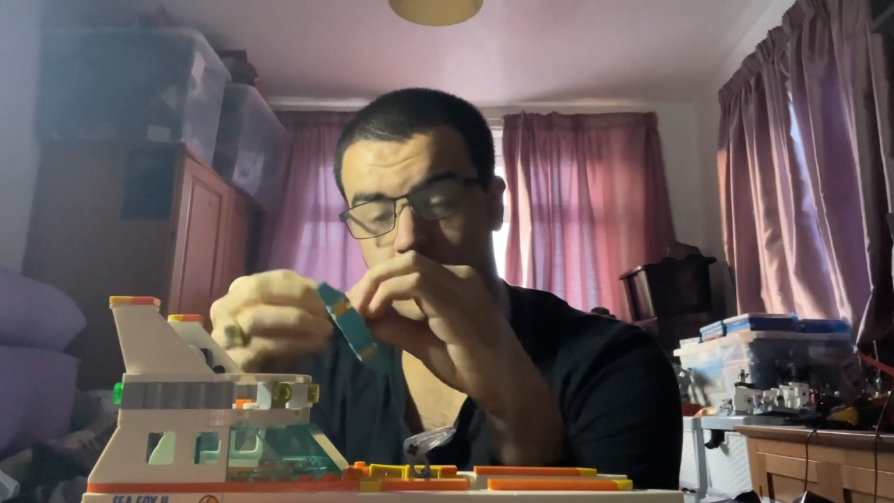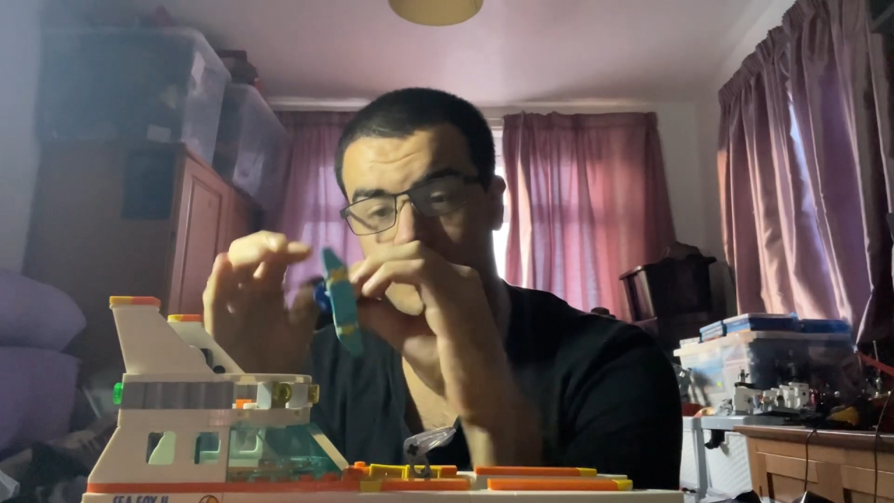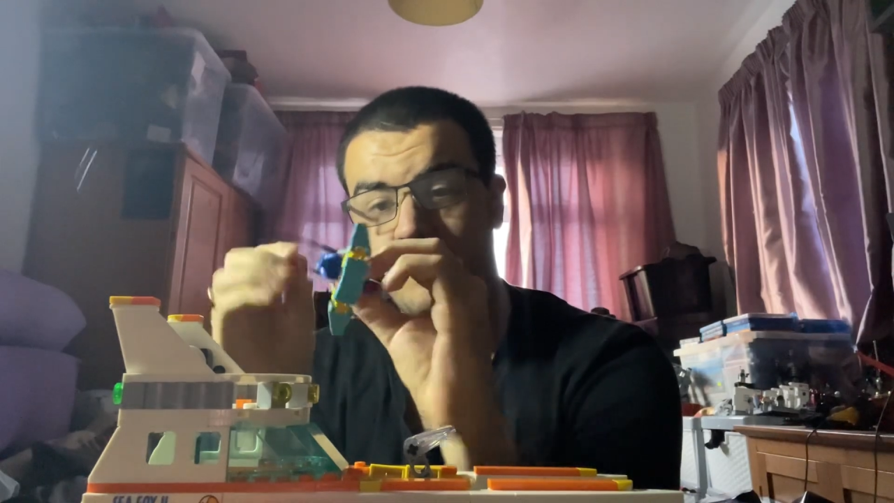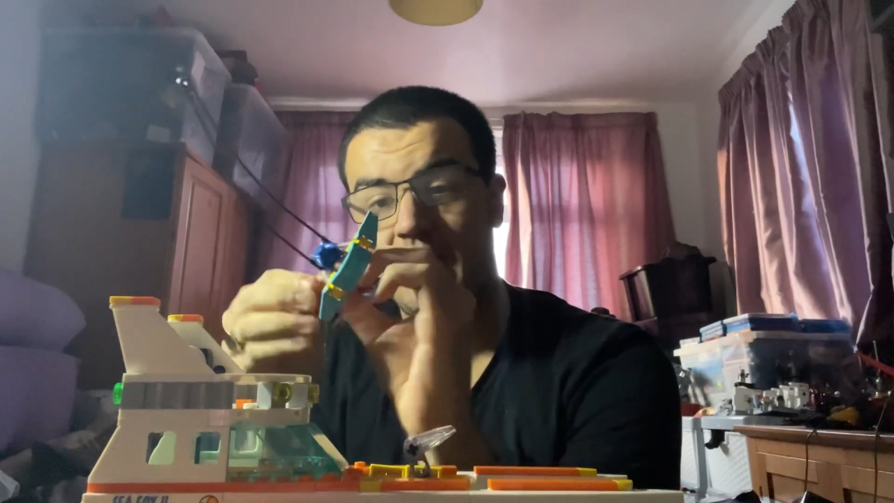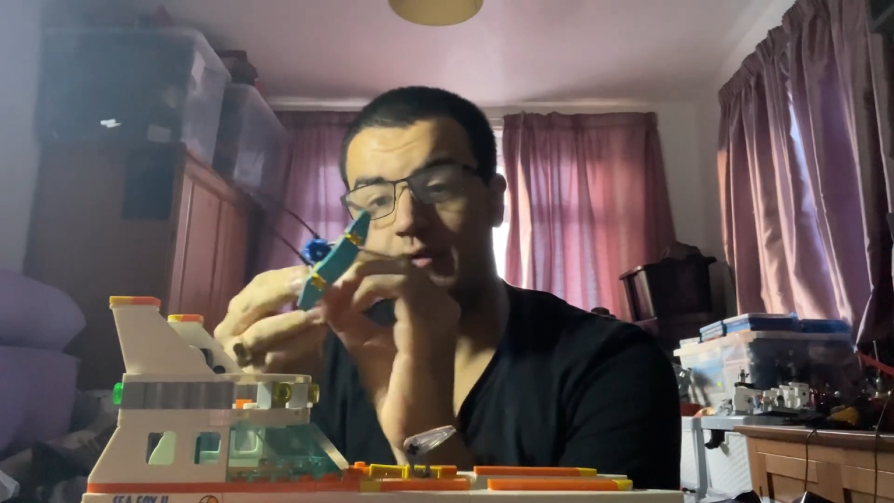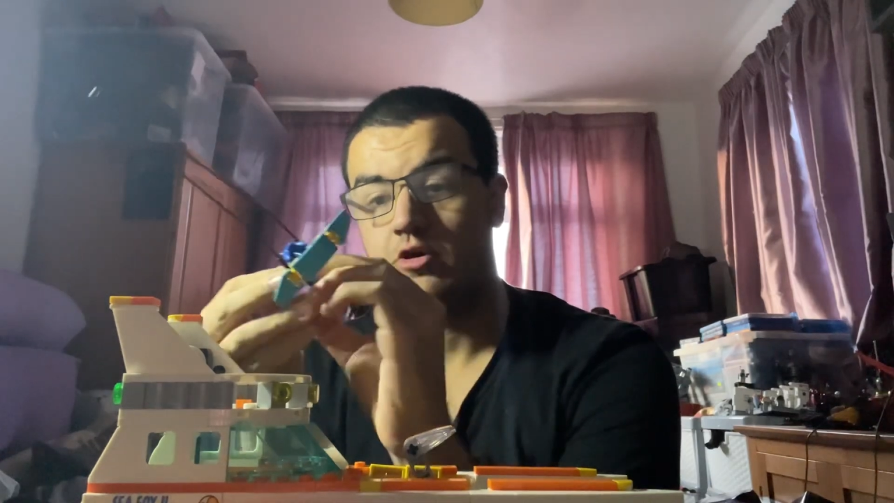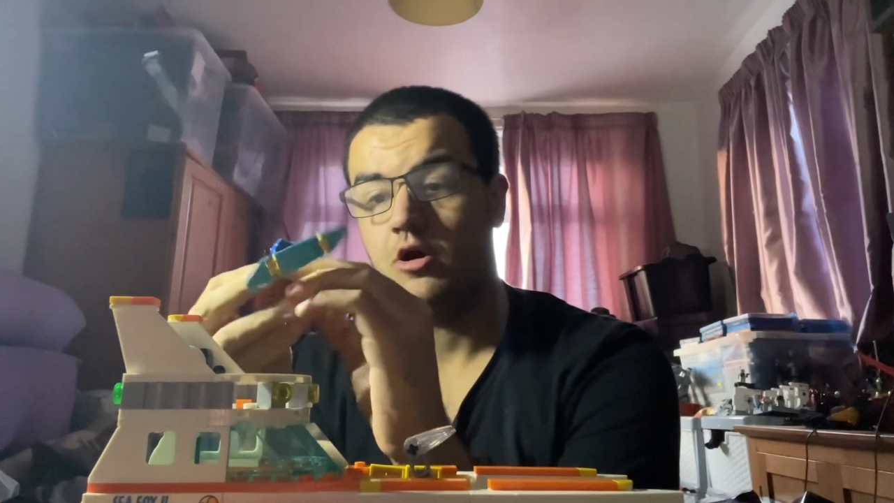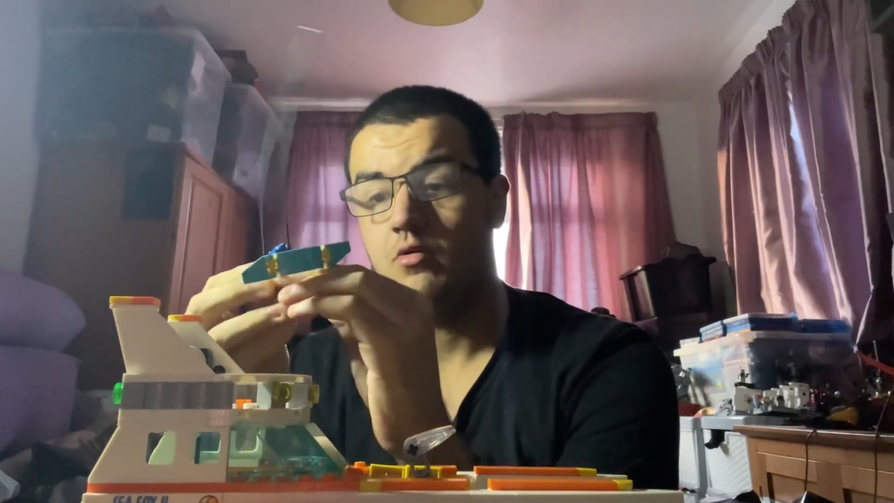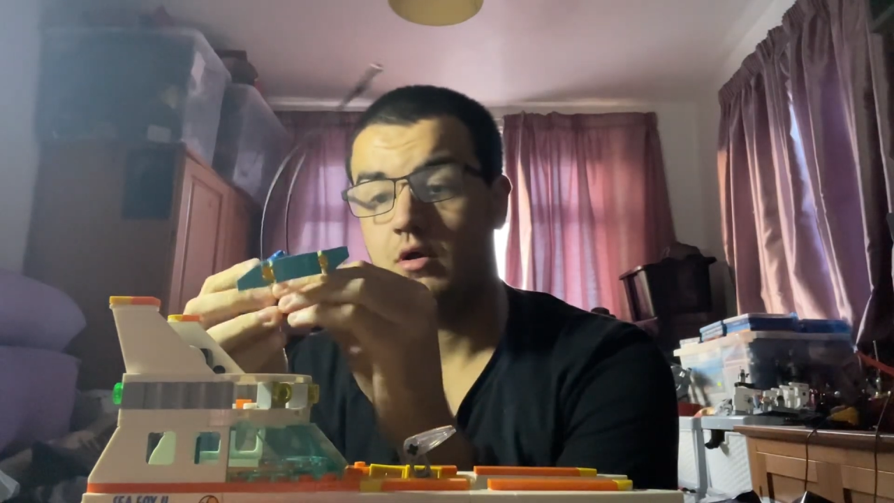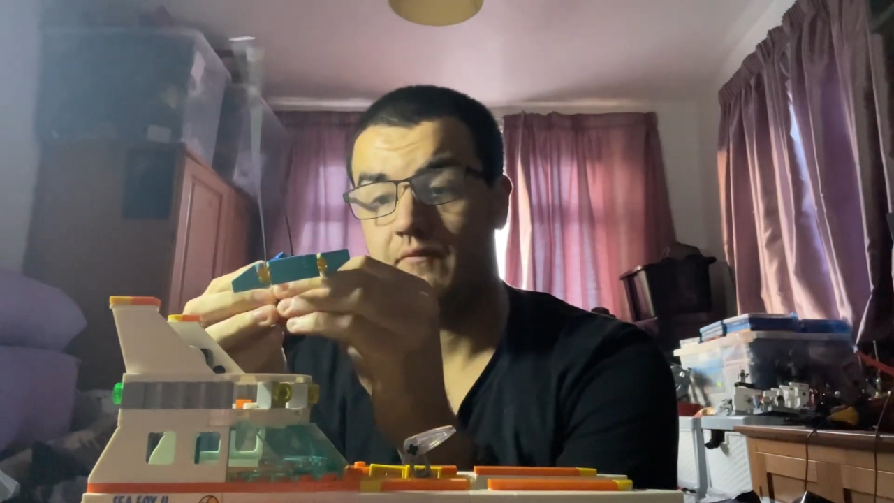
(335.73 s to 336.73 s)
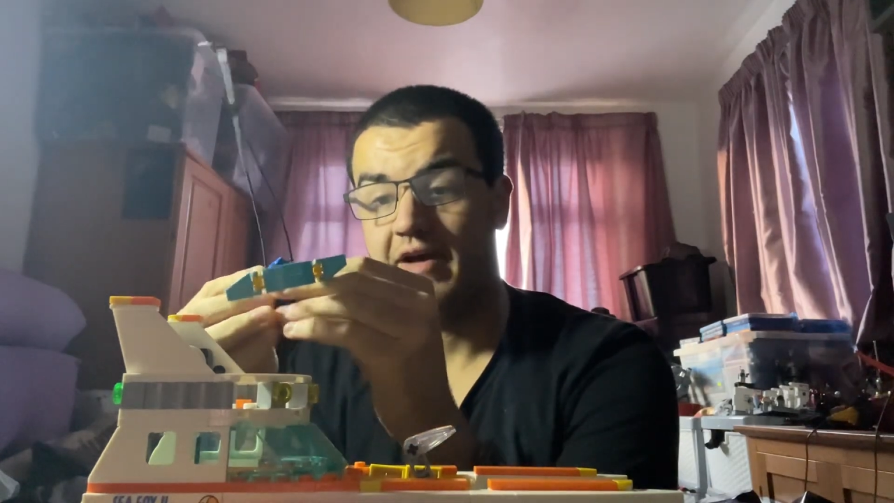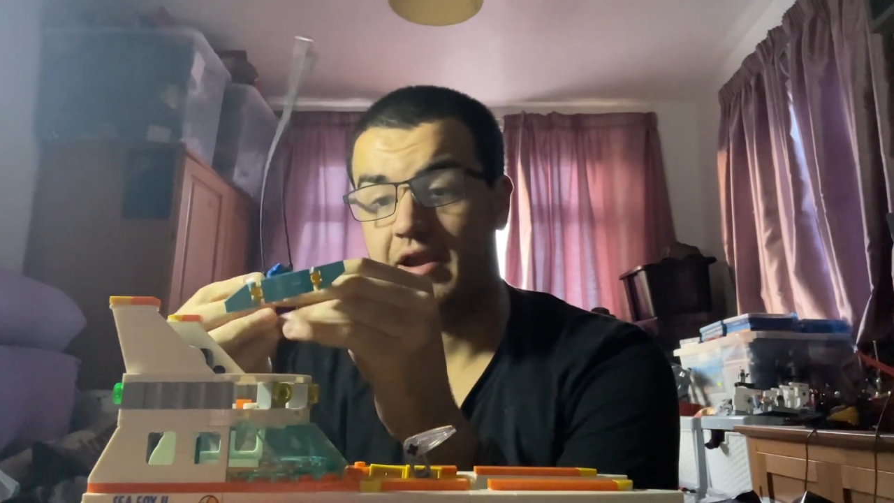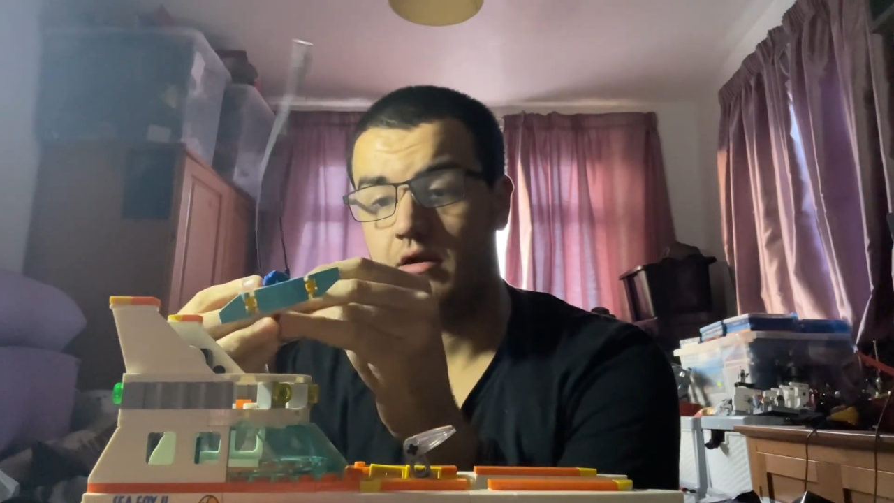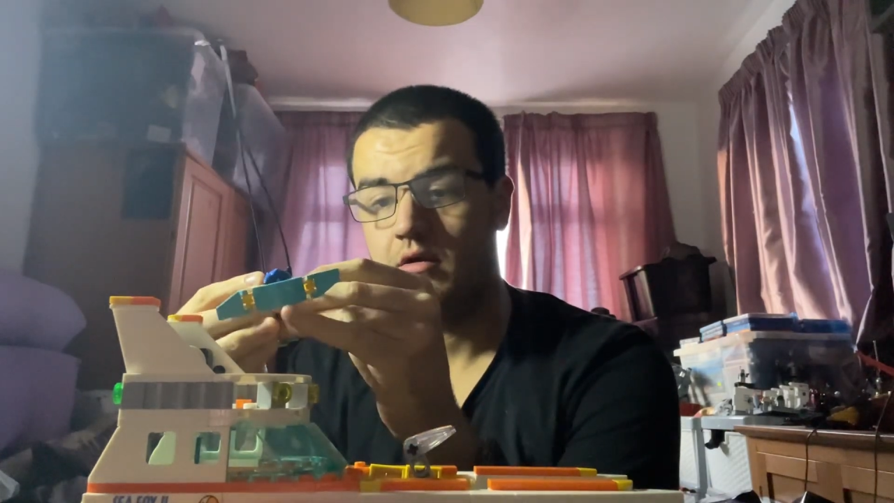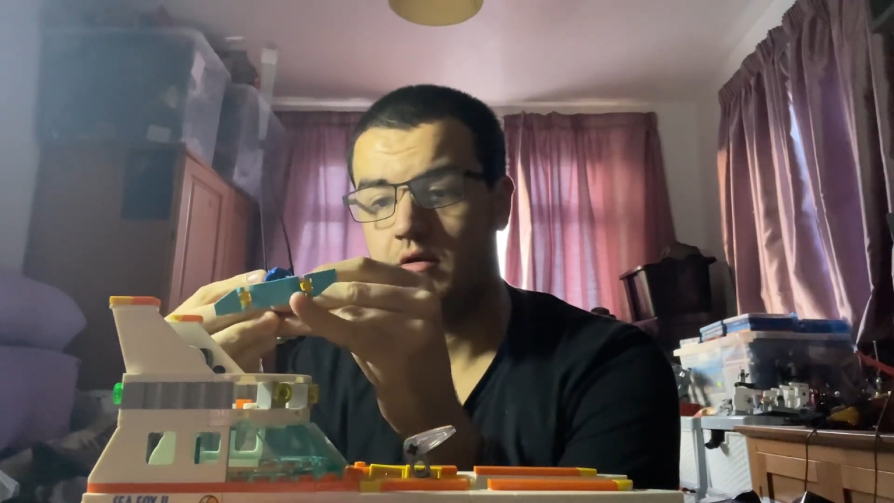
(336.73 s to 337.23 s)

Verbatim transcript: there we go and then